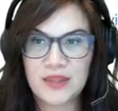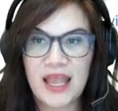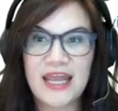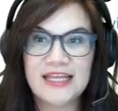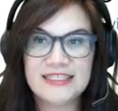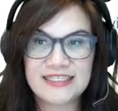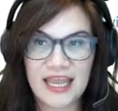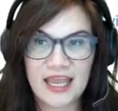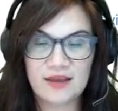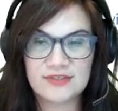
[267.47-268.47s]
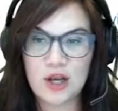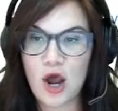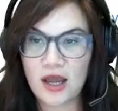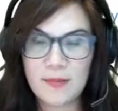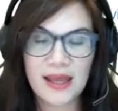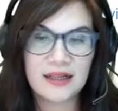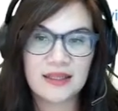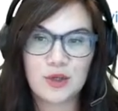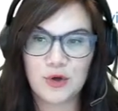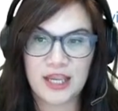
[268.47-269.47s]
and it saves and
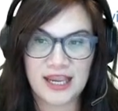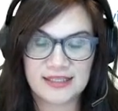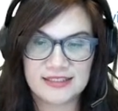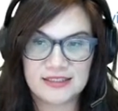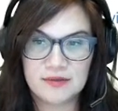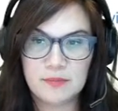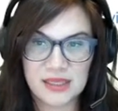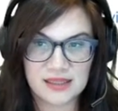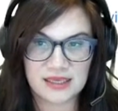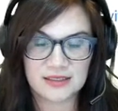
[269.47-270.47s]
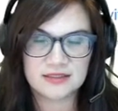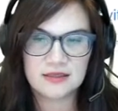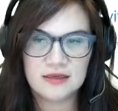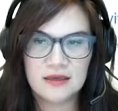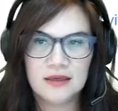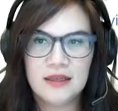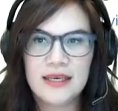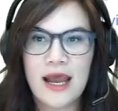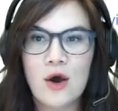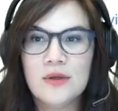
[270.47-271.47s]
automatically creates Meet links.
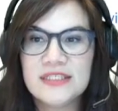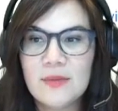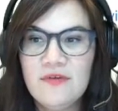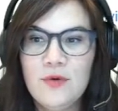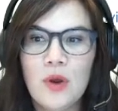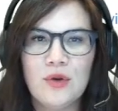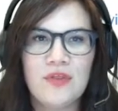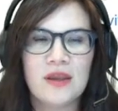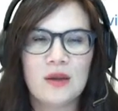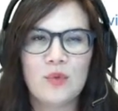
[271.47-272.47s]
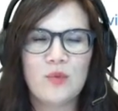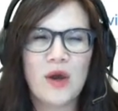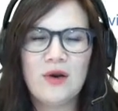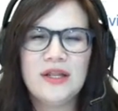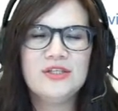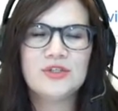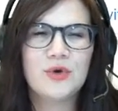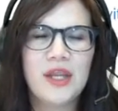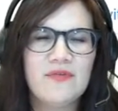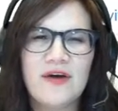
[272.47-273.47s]
Now, some of you all are thinking, well, then why don't I just
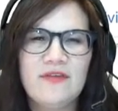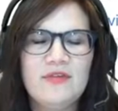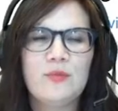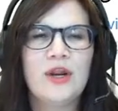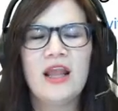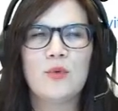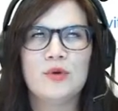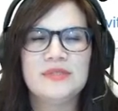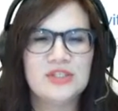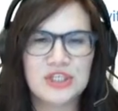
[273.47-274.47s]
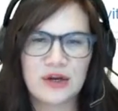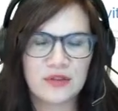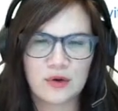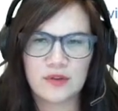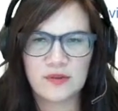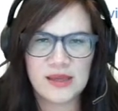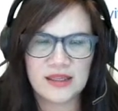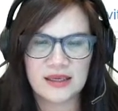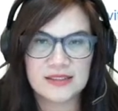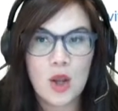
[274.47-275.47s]
create five different breakout rooms and share the, the Meet
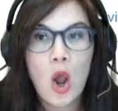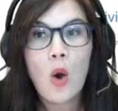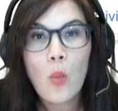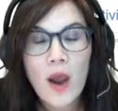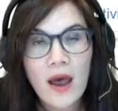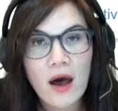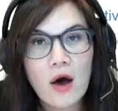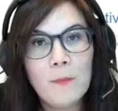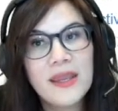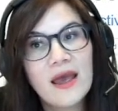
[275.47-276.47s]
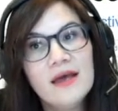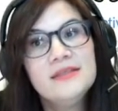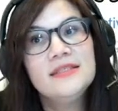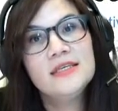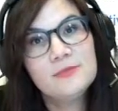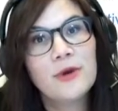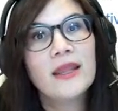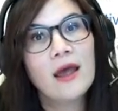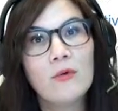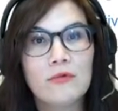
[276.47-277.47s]
links? Well, because this
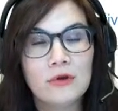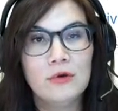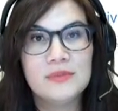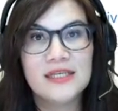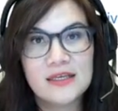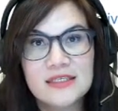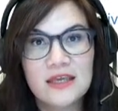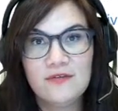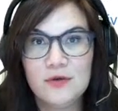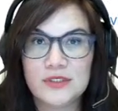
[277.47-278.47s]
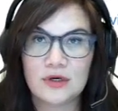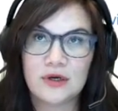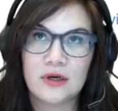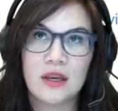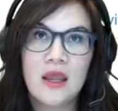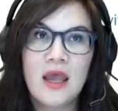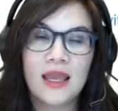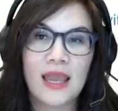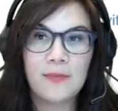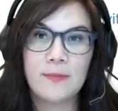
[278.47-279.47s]
breakout room does give you certain
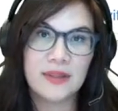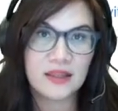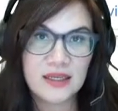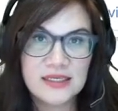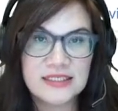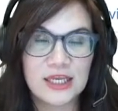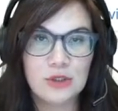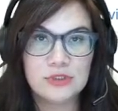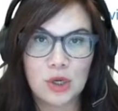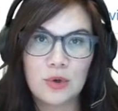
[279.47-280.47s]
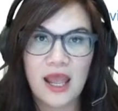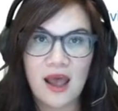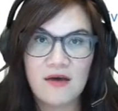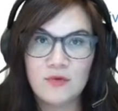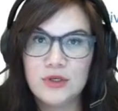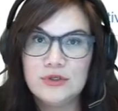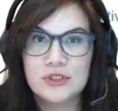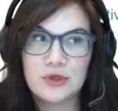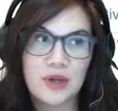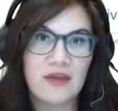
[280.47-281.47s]
capabilities that you don't have when you
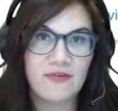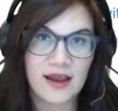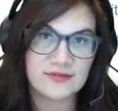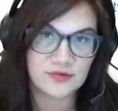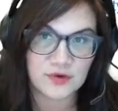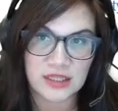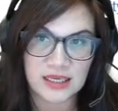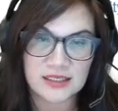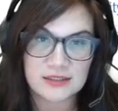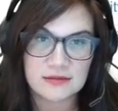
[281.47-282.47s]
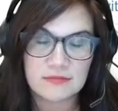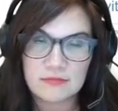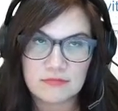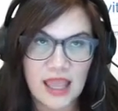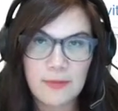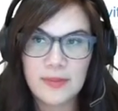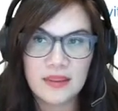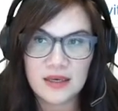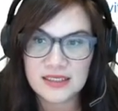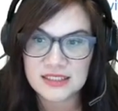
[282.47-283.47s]
just create five different links.
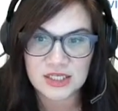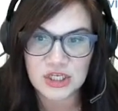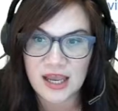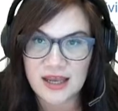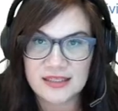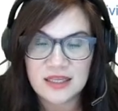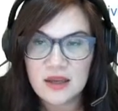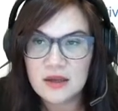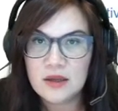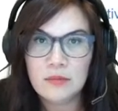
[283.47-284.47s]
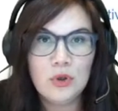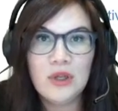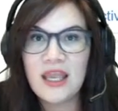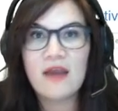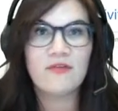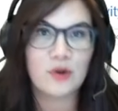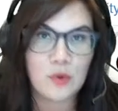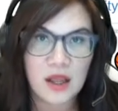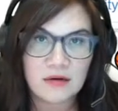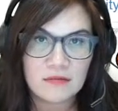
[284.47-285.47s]
Capabilities such as muting
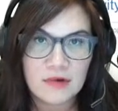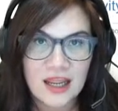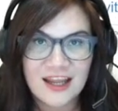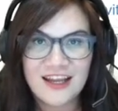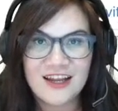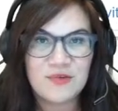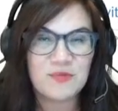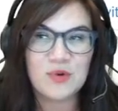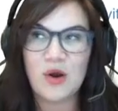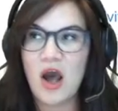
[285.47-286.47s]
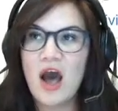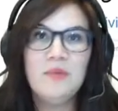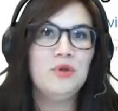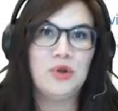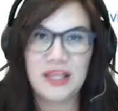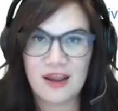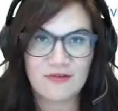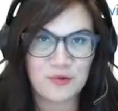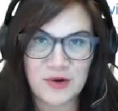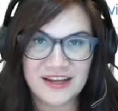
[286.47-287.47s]
everyone, unmuting
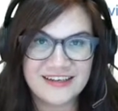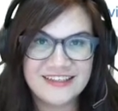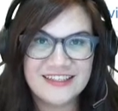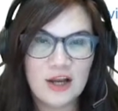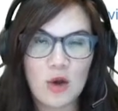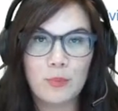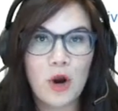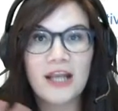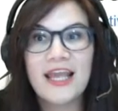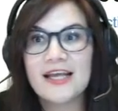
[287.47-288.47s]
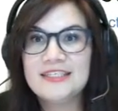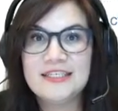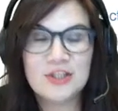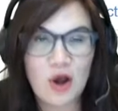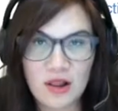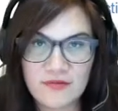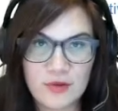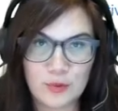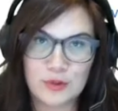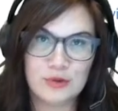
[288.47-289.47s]
everyone, broadcasting to all of
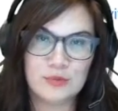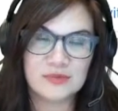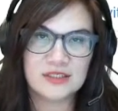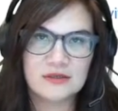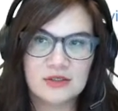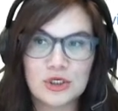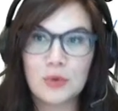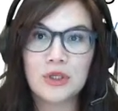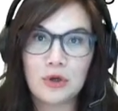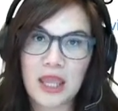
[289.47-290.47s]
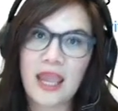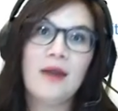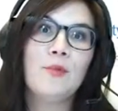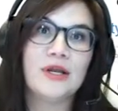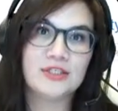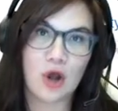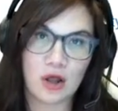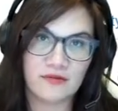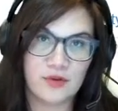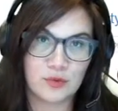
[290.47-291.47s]
the rooms, showing your camera to
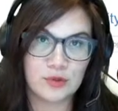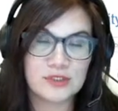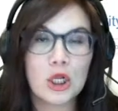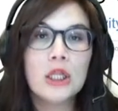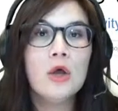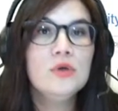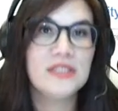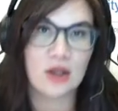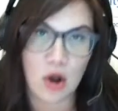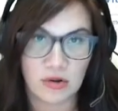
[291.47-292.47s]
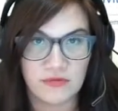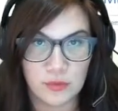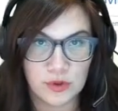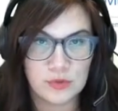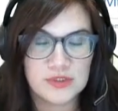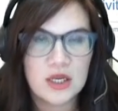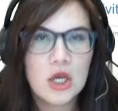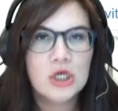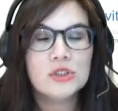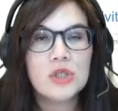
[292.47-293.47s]
all of the rooms, closing all of the rooms.
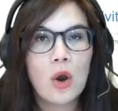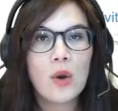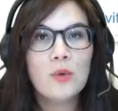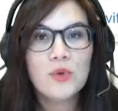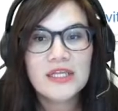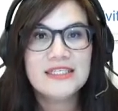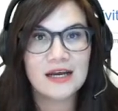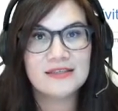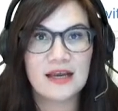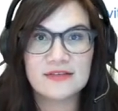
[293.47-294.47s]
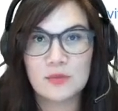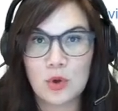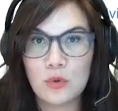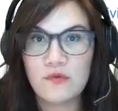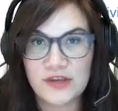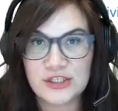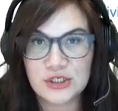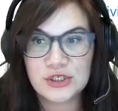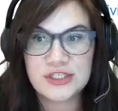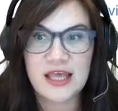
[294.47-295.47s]
So it really does have some cool
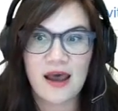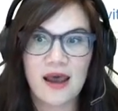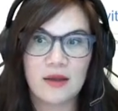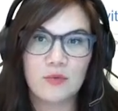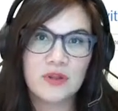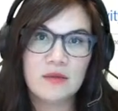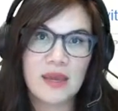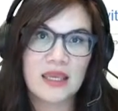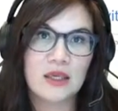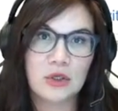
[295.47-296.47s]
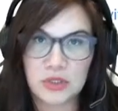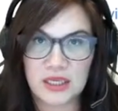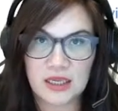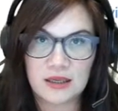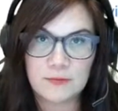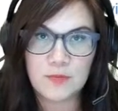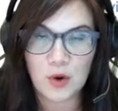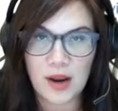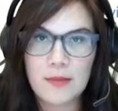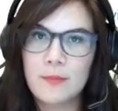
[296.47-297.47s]
features that really make it unique. All
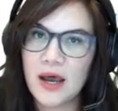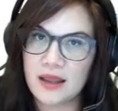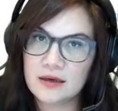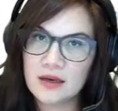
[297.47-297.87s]
right. But